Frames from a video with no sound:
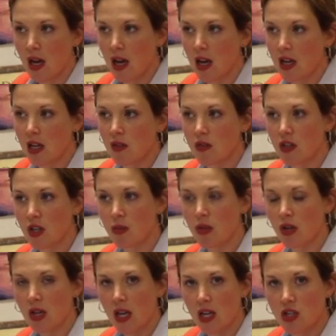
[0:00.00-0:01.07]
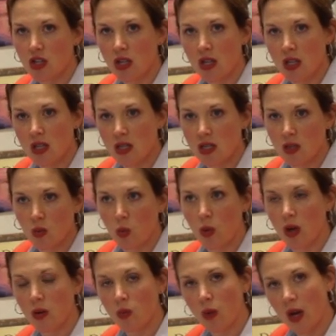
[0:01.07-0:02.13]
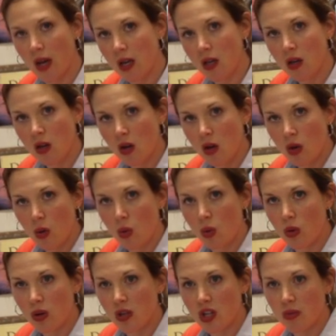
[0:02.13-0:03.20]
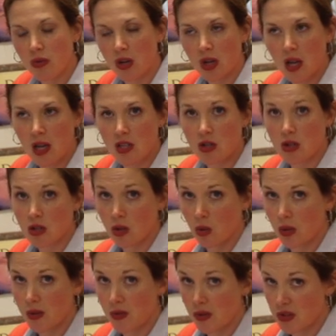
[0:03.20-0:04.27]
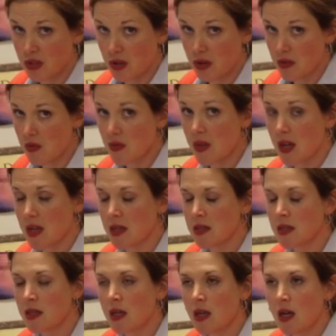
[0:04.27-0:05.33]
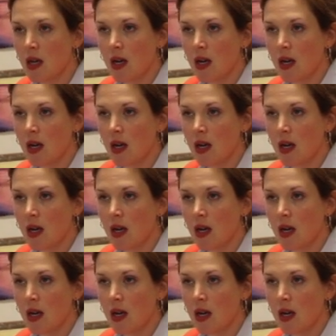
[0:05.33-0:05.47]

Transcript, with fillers: Uh, if the communication is one way or the communication is only for certain things,